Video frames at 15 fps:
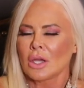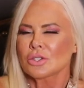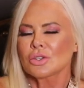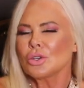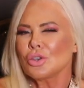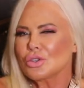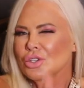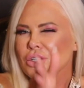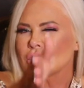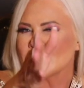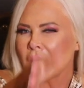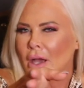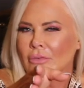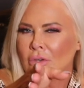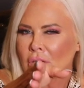So you should
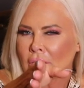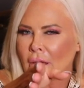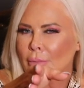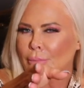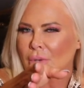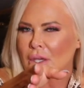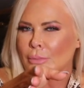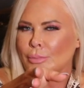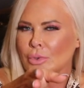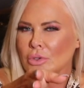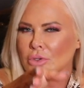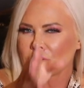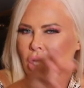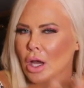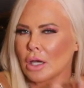never let
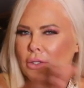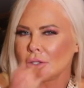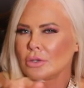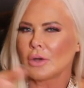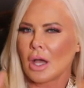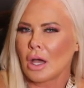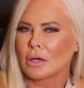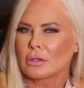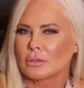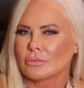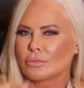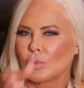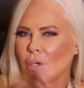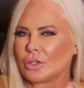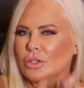people talk you out
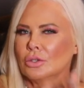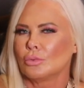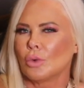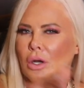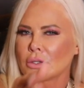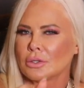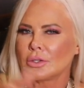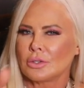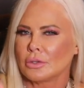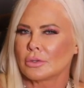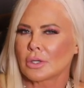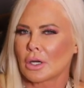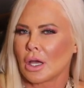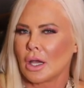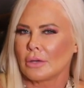of what you want to do
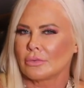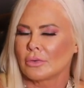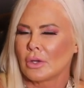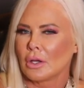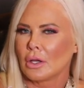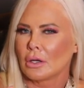in life.